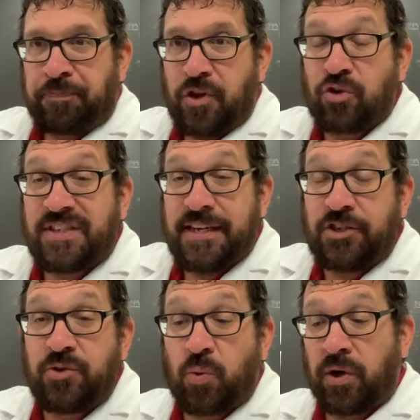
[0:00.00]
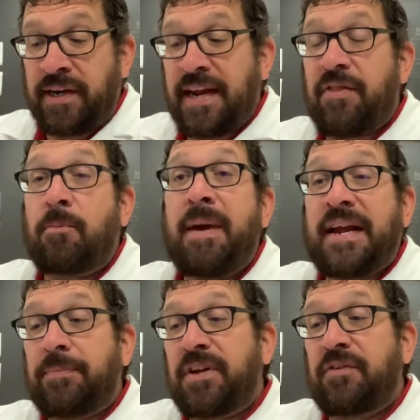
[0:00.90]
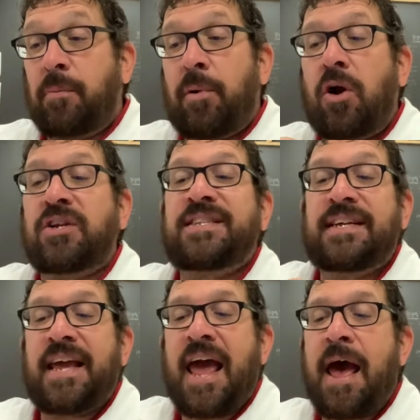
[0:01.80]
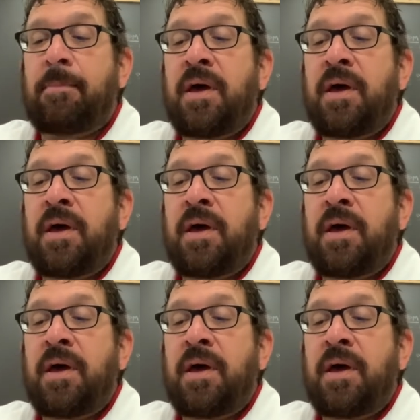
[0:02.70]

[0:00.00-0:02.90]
Those tissues working together make up the different parts, the cap,